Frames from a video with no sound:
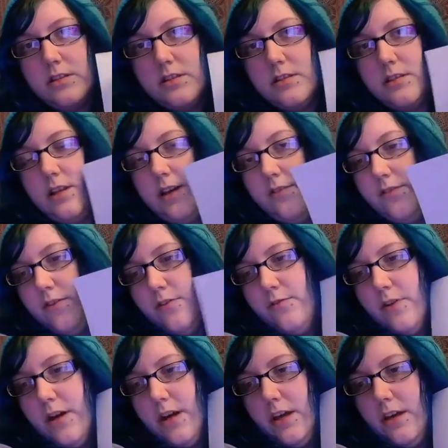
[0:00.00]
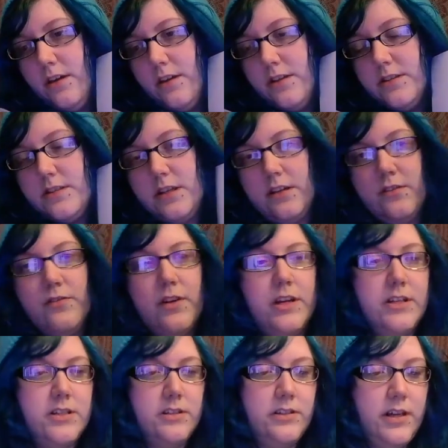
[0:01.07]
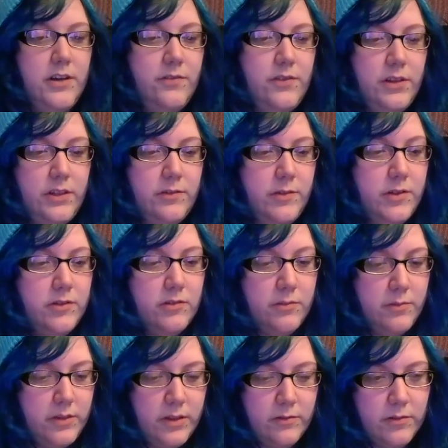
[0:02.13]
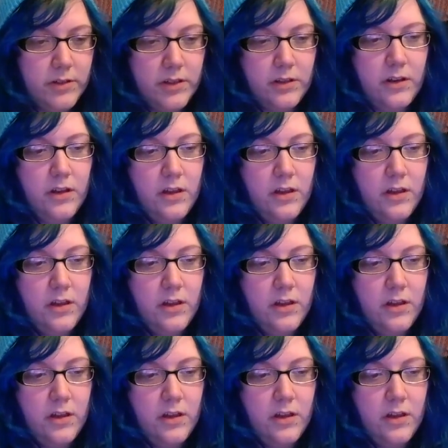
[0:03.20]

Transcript: left to right instead of right to left like we normally would.